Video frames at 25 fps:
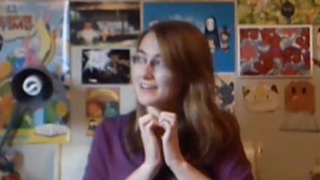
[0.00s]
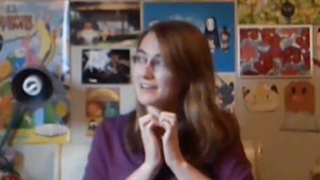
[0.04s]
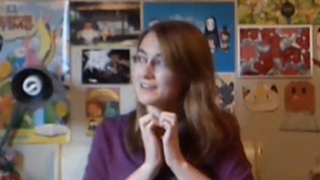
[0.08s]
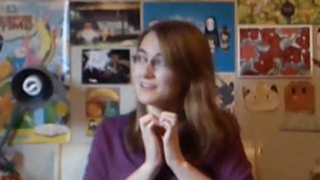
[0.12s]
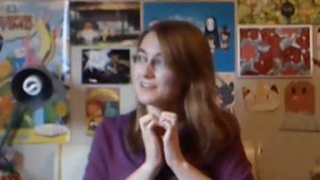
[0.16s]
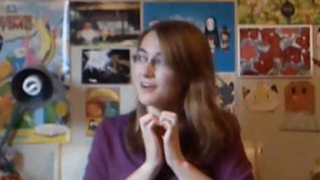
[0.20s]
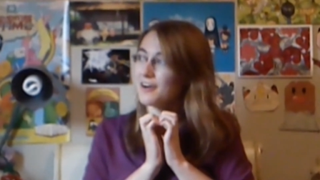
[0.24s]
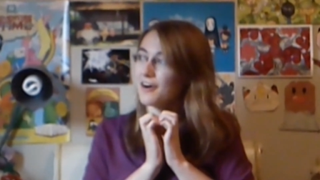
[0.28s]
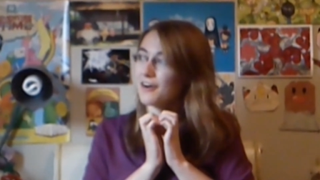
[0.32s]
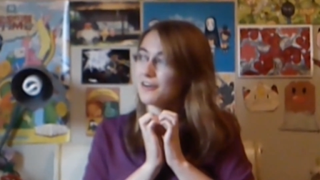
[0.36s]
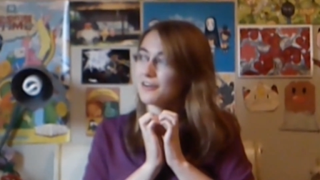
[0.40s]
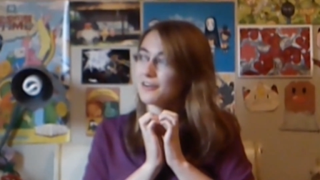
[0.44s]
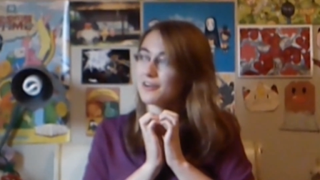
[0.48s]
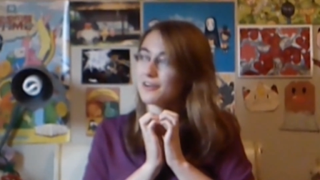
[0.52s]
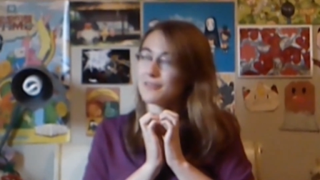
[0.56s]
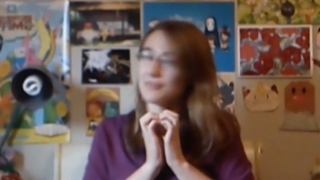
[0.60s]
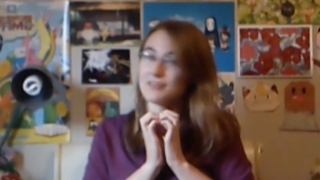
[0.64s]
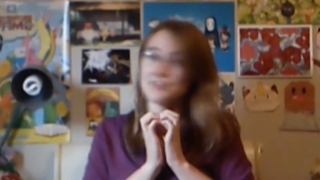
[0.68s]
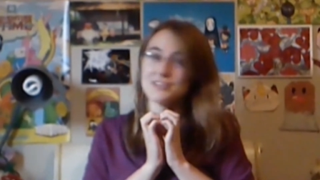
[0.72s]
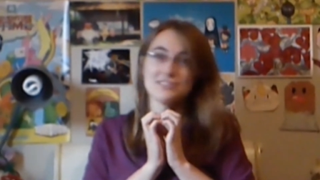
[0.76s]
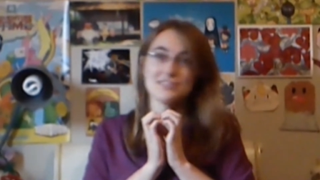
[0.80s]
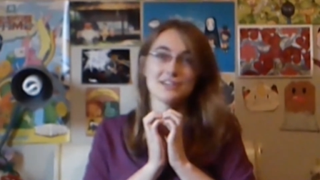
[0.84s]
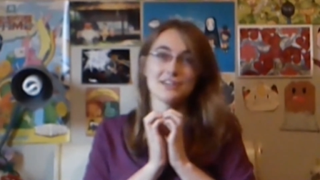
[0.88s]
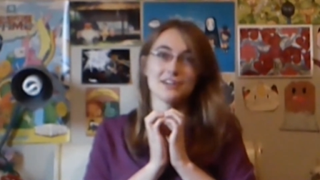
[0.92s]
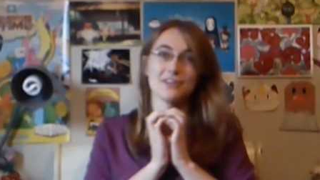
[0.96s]
Did Connor and
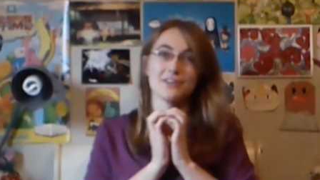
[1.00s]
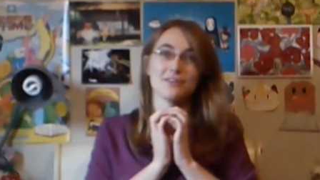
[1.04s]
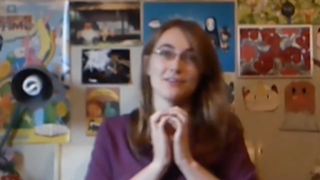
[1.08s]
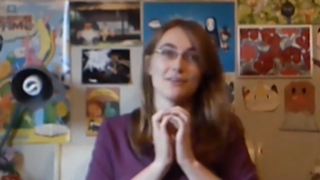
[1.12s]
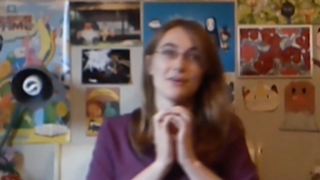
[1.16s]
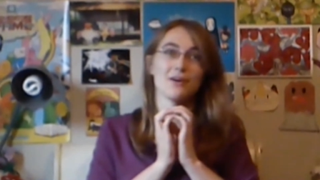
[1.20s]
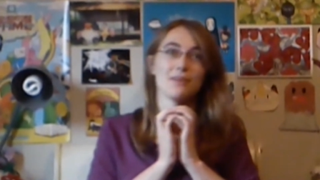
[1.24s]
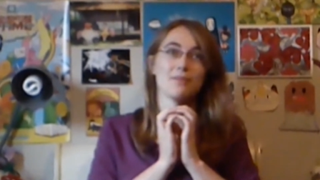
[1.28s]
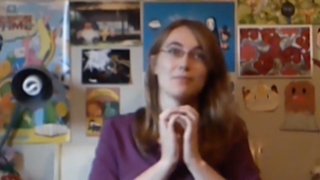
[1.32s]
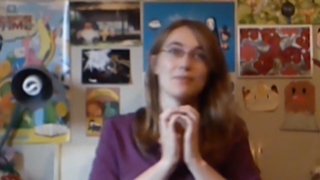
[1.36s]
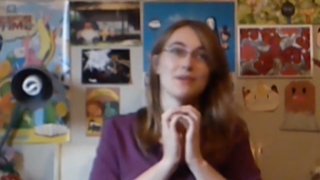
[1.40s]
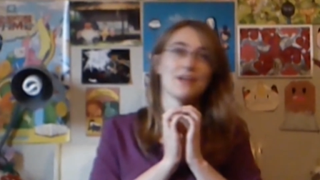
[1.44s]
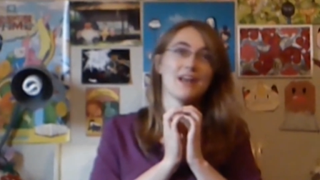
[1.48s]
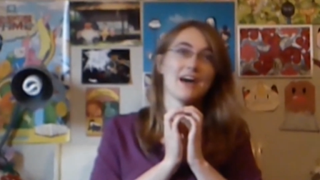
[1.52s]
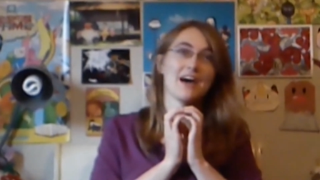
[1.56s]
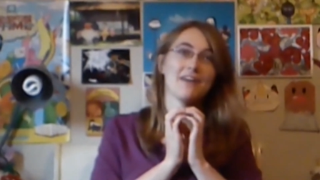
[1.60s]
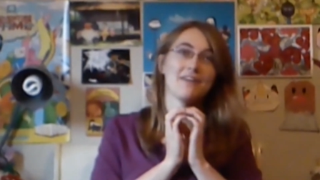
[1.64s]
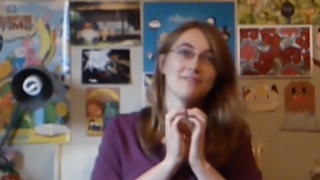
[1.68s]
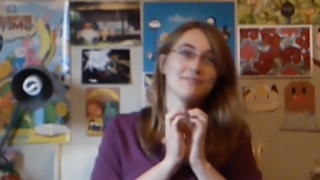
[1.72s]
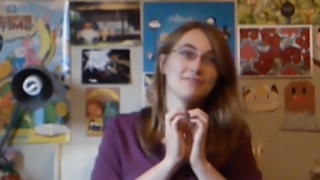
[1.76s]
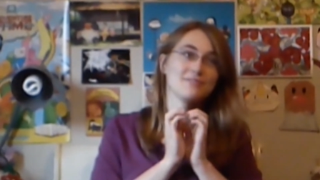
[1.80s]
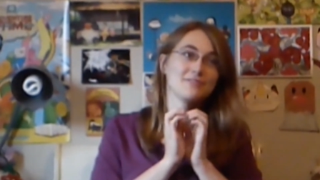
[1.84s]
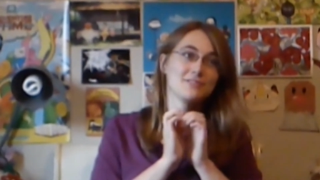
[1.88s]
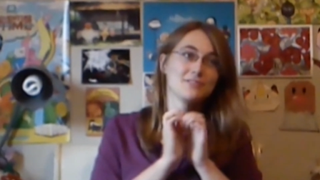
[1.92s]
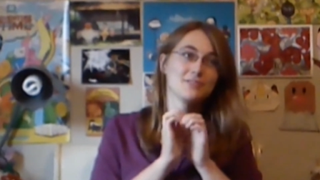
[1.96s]
Risa grow up and have
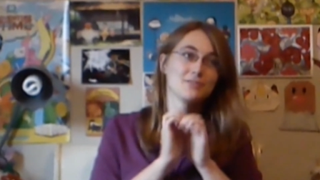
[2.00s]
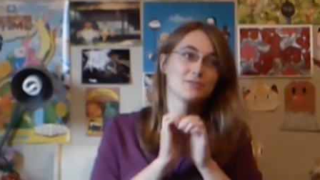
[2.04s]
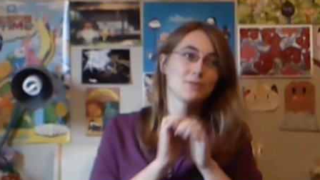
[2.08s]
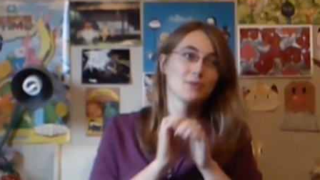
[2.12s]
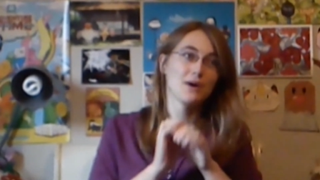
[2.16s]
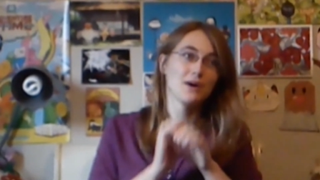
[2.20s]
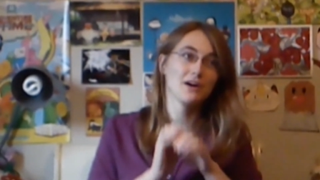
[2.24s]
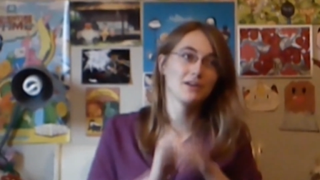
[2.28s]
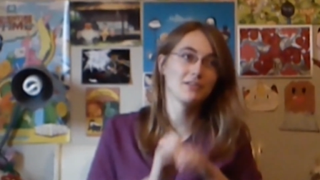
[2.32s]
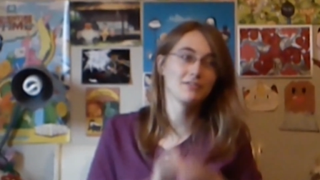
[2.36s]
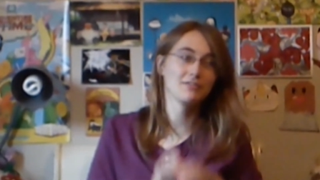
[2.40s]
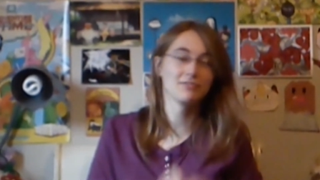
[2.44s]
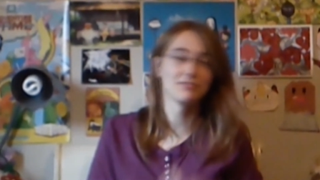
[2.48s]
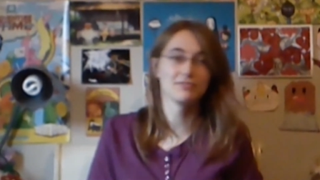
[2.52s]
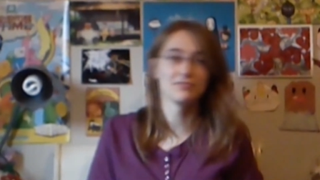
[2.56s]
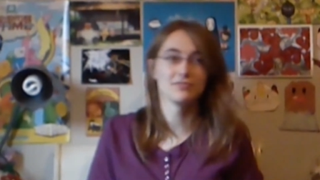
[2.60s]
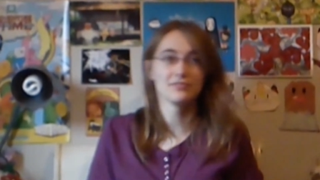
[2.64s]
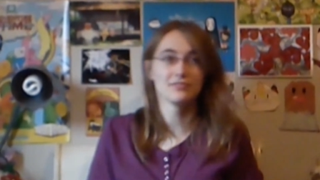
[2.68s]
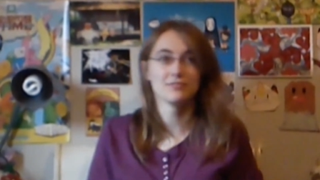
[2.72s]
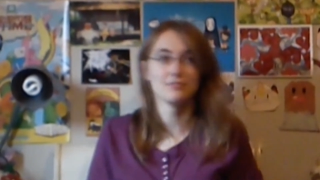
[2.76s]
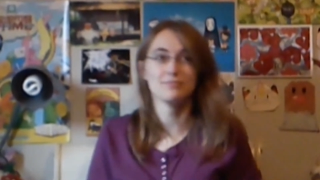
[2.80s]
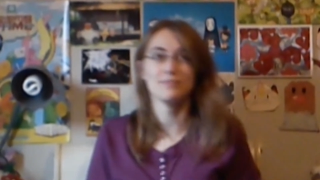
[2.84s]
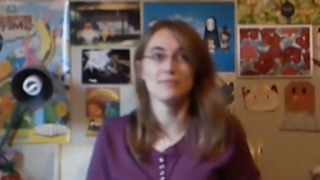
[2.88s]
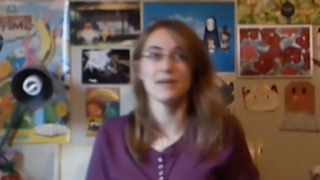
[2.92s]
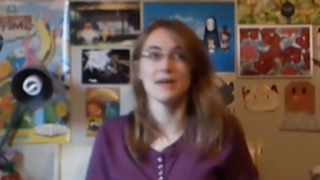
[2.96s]
12
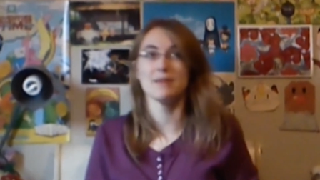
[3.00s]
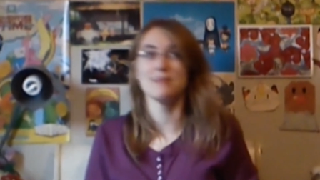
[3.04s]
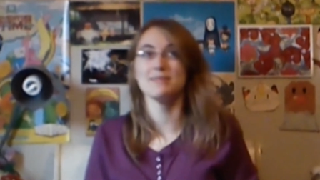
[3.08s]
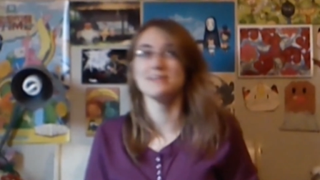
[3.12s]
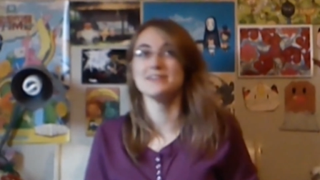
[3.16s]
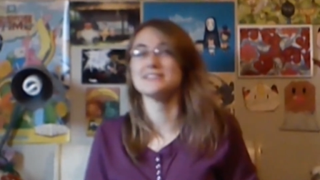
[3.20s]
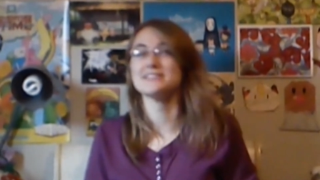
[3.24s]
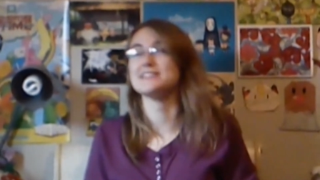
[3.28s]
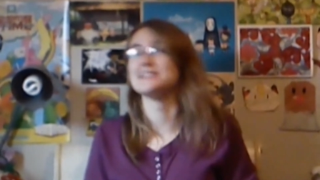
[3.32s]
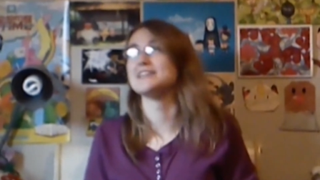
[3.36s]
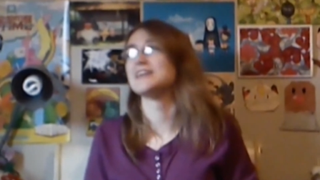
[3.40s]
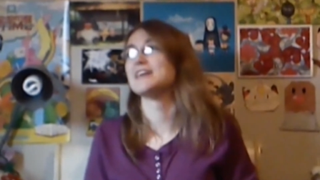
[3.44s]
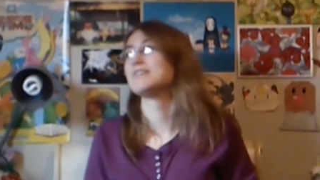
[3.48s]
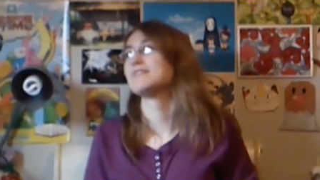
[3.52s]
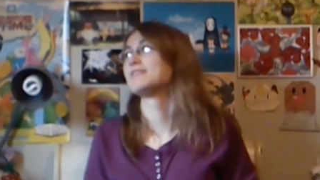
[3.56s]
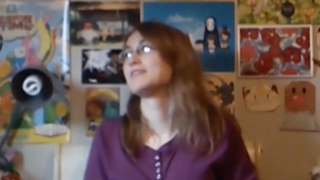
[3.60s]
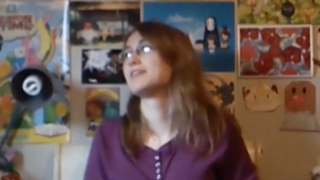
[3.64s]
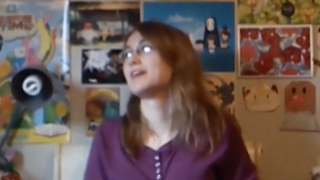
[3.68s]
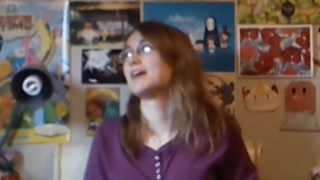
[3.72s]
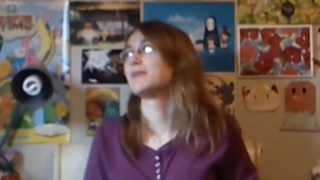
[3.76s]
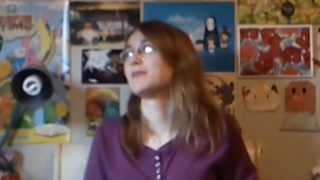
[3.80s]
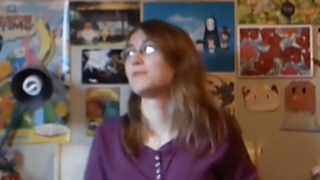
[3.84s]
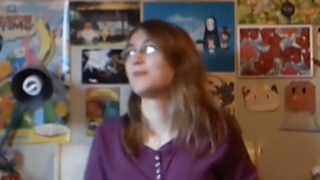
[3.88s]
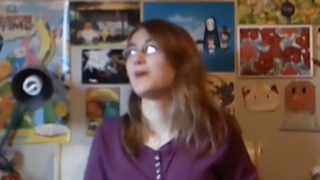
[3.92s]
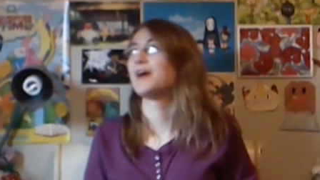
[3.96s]
babies they never
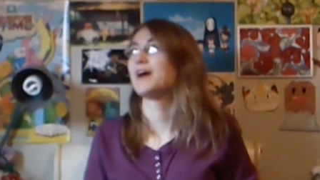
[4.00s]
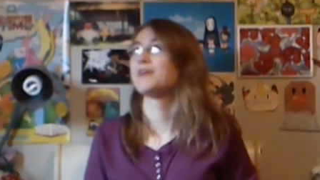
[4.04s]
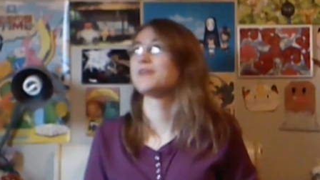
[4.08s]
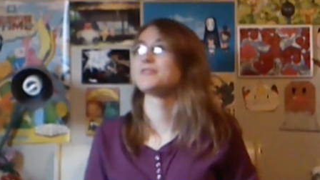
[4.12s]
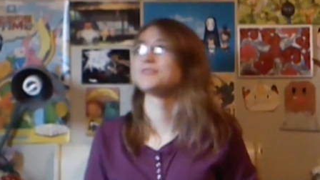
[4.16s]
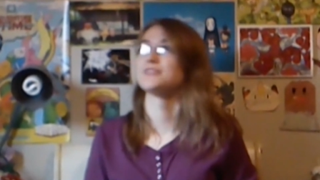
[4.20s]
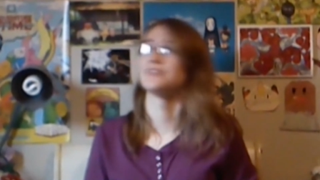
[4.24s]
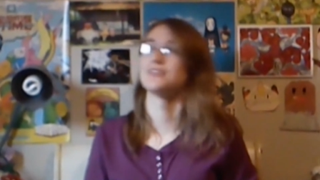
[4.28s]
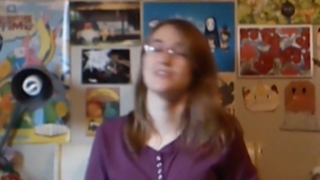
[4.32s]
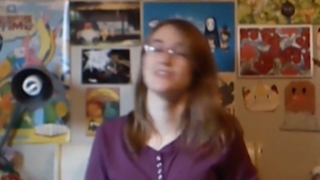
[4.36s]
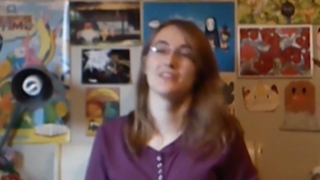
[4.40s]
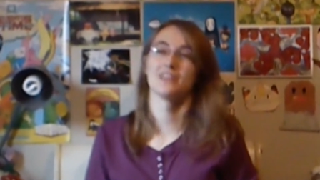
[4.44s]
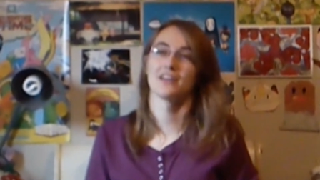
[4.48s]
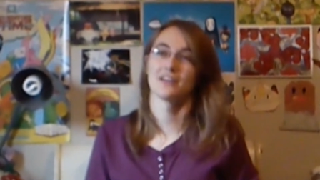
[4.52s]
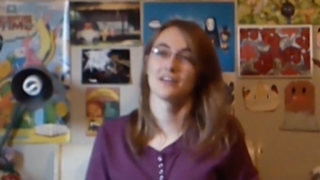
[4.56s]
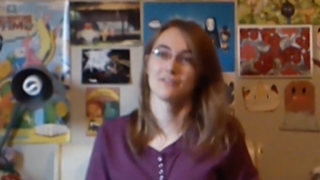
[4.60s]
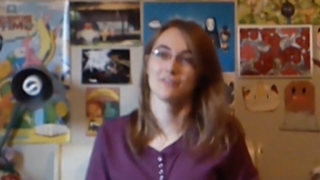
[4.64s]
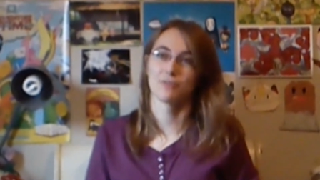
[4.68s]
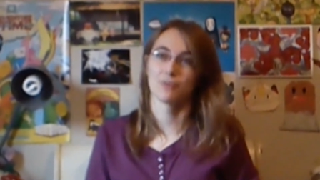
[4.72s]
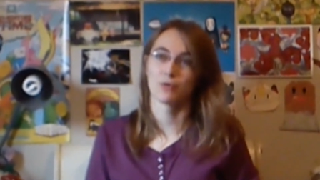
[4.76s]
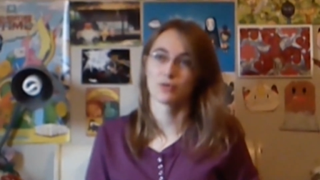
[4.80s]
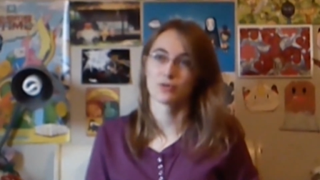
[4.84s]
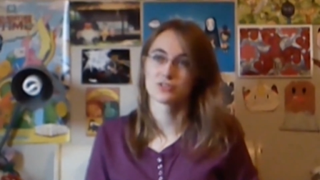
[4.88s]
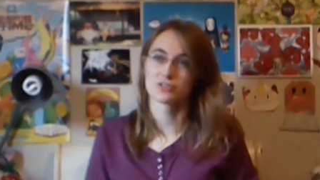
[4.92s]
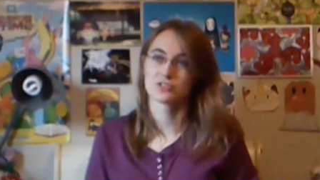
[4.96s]
unwound in like
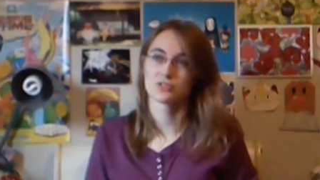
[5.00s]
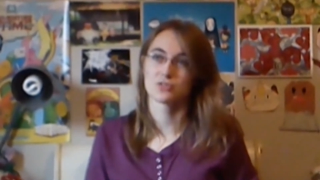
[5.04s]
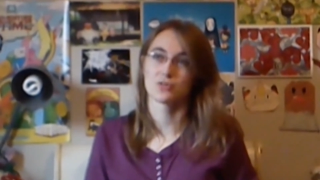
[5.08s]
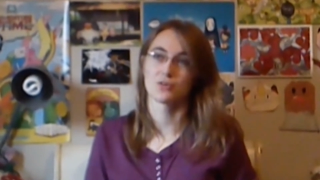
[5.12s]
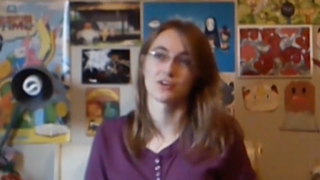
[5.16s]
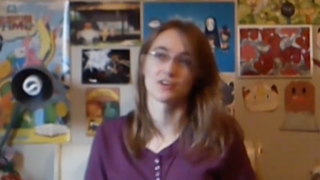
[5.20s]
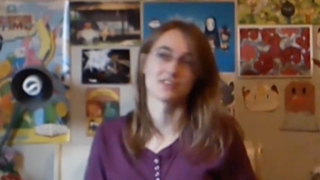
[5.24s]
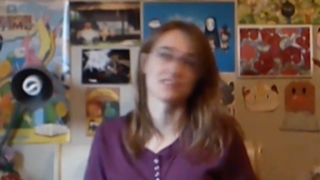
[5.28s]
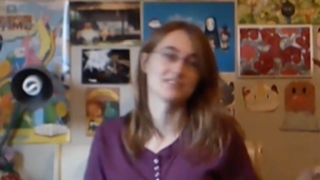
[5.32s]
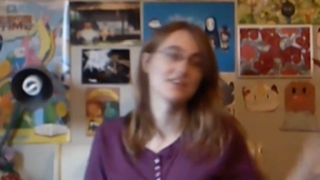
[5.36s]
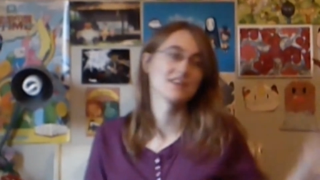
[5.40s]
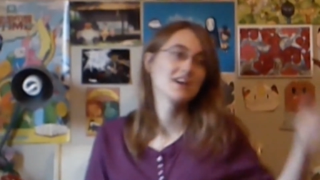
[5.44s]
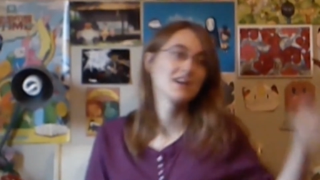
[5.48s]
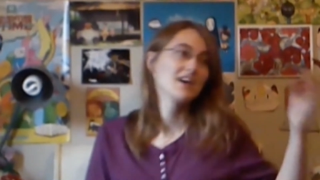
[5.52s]
4 storks?